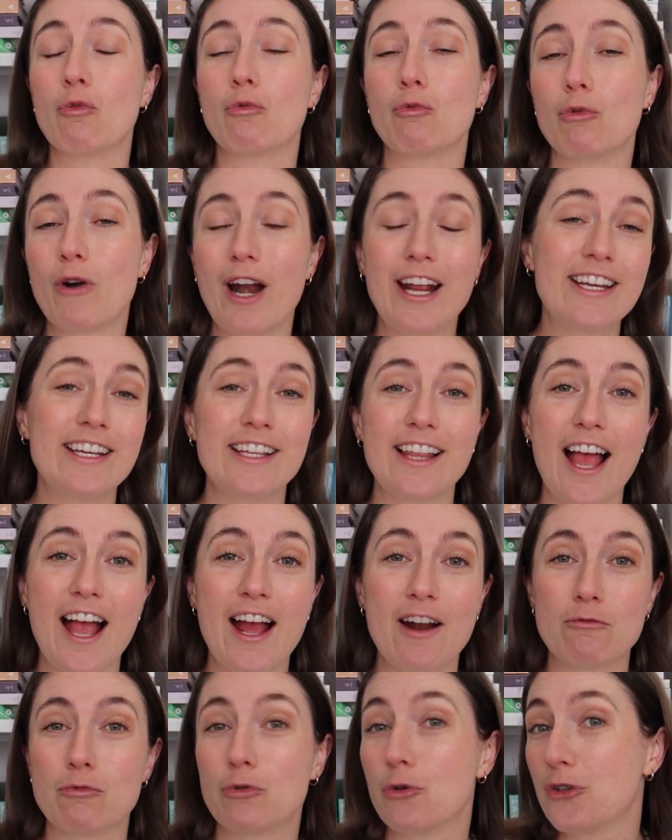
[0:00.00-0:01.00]

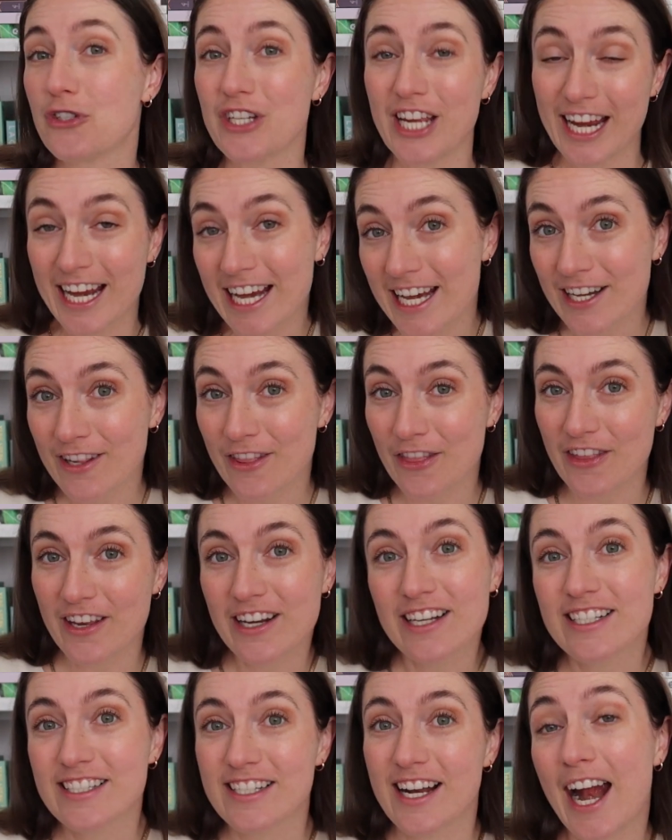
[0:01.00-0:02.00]
regular routine
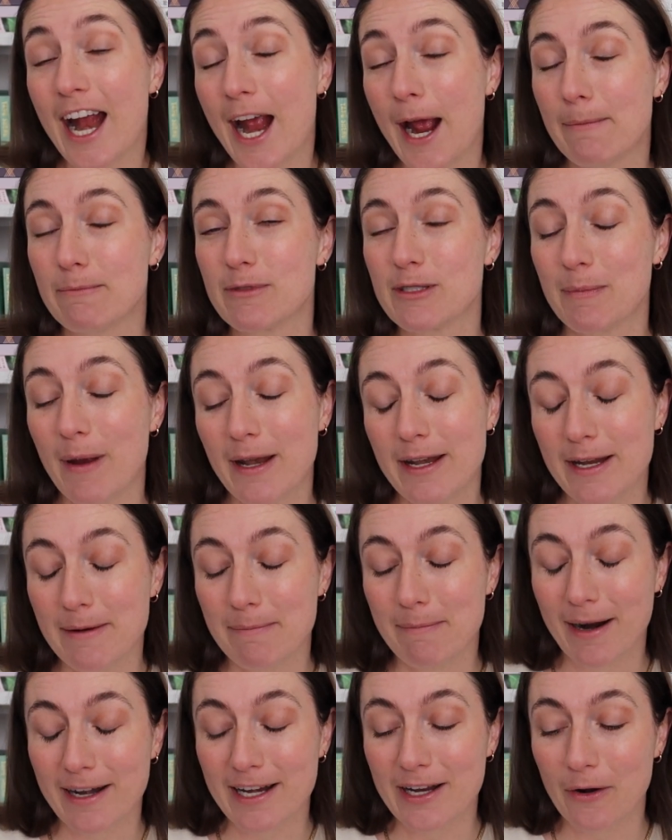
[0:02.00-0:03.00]
things I am
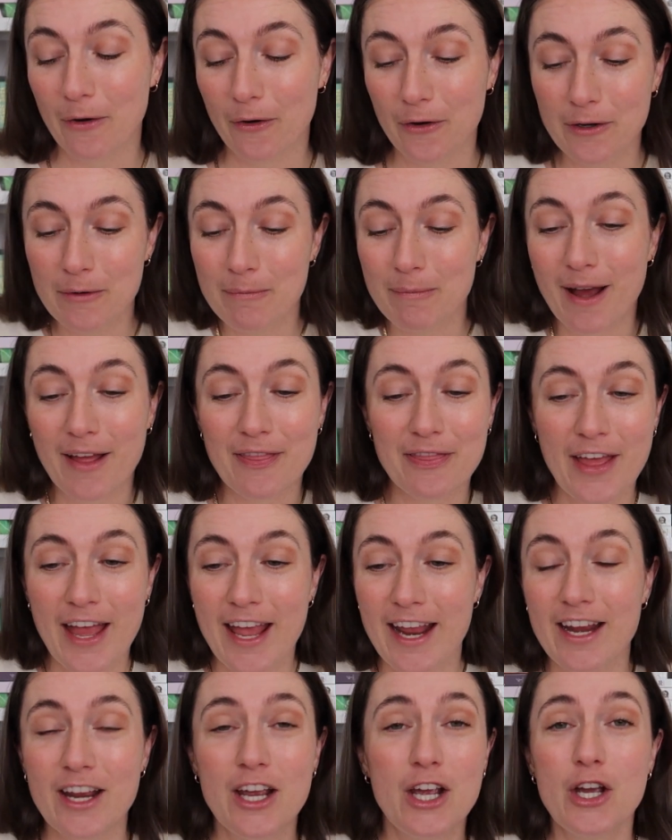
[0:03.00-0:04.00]
spending money on, but
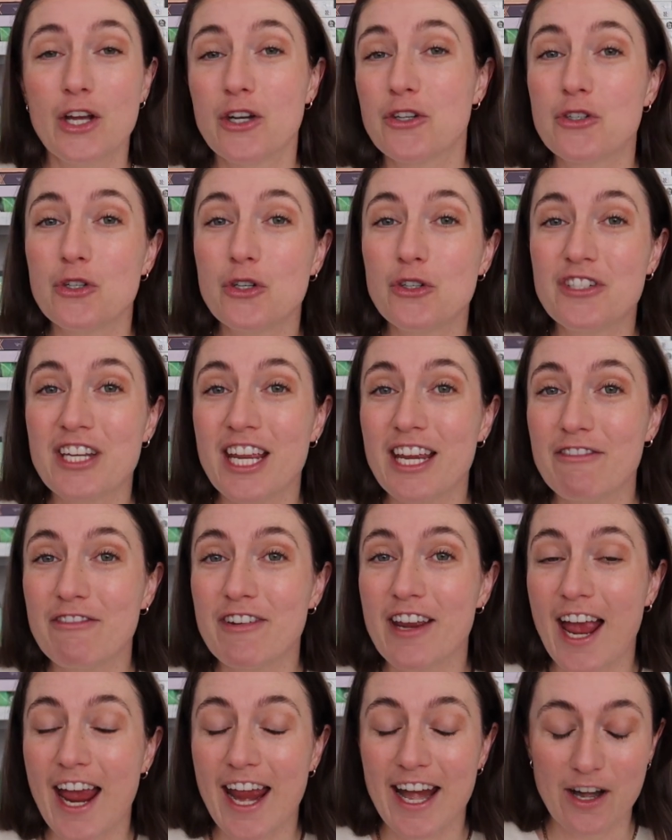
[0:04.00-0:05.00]
they do
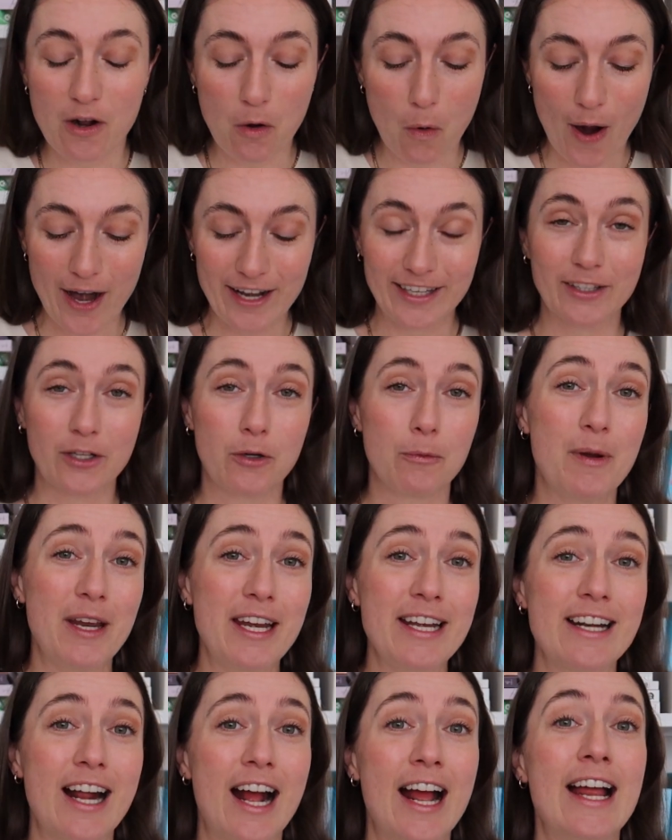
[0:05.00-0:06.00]
deviate quite a little
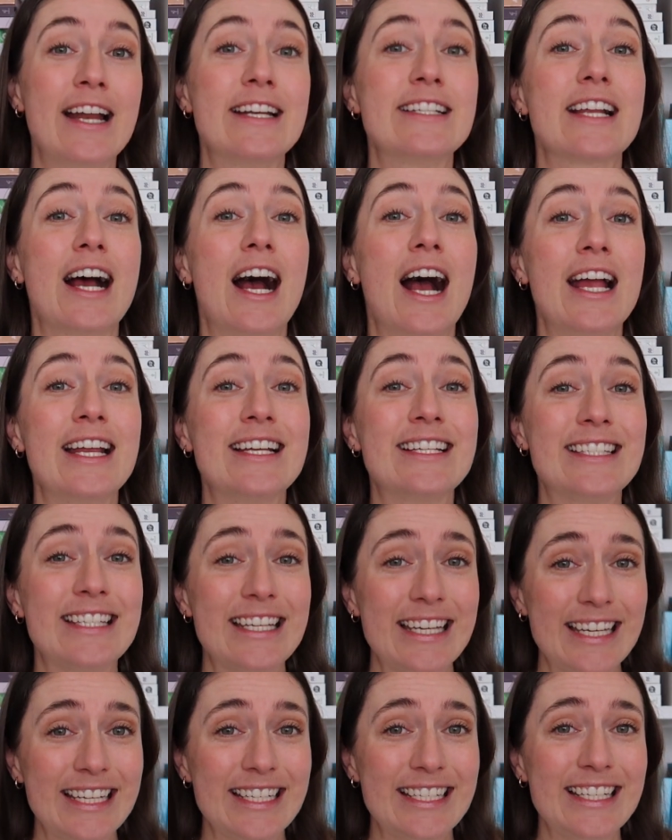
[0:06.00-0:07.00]
bit, and I
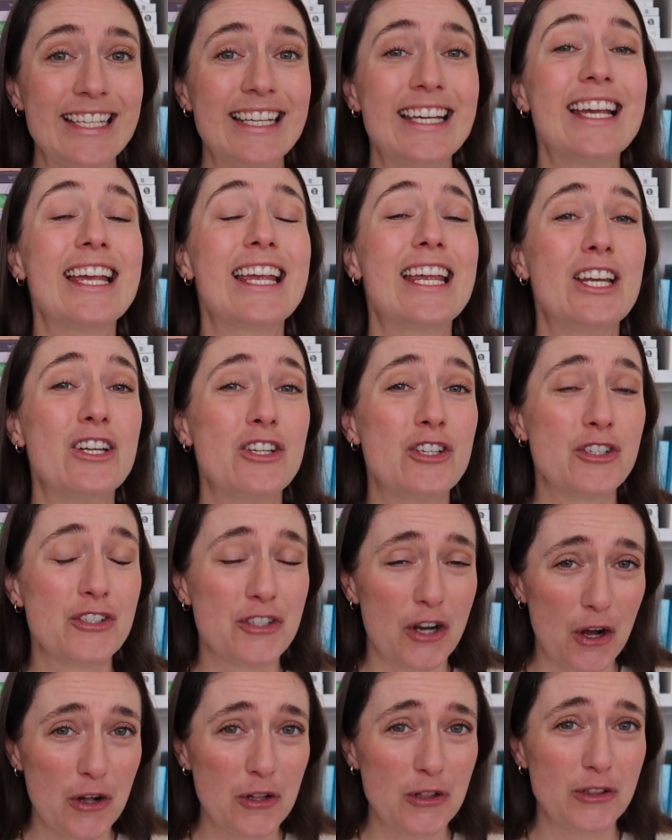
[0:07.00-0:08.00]
did
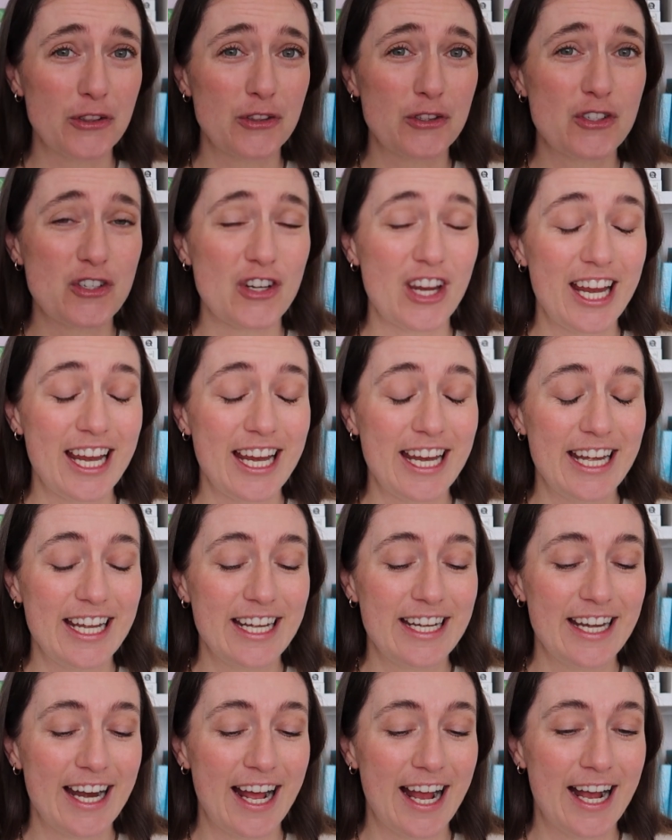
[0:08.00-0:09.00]
indulge
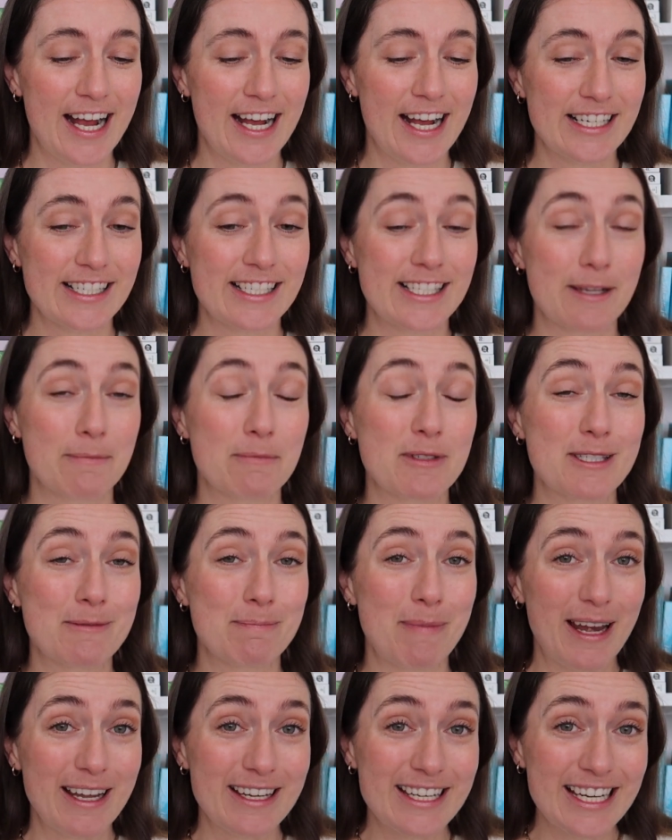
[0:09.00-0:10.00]
in some
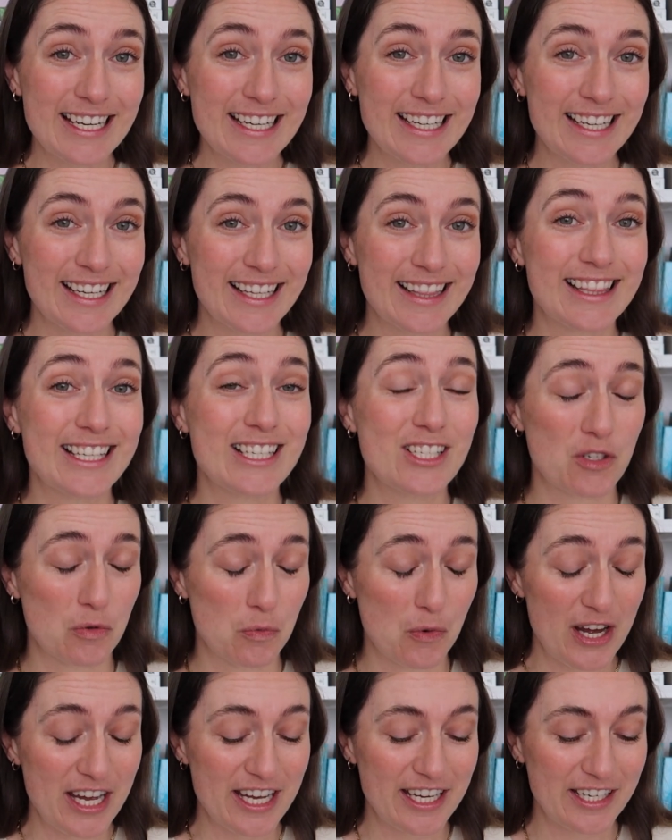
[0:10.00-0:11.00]
spending this
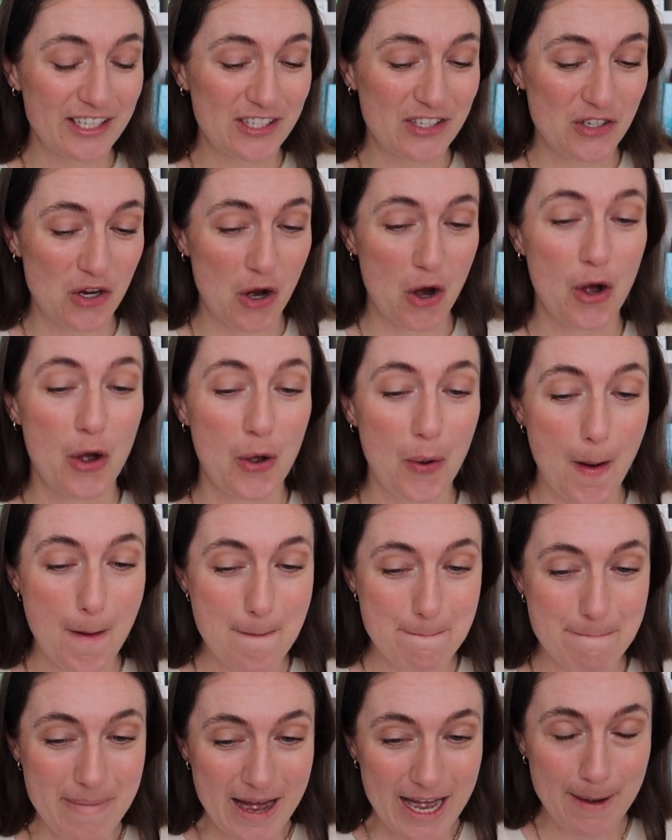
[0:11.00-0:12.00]
week.
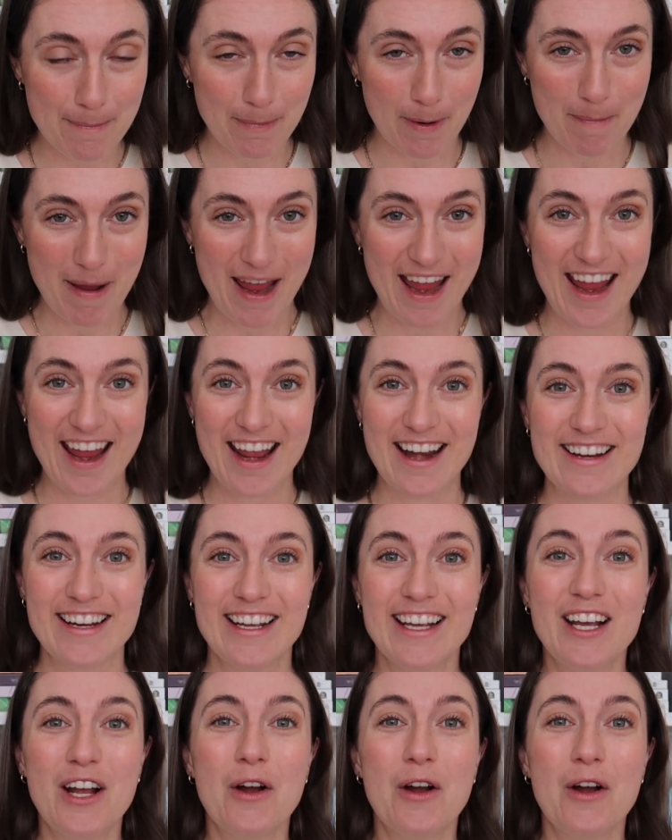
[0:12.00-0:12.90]
So be prepared.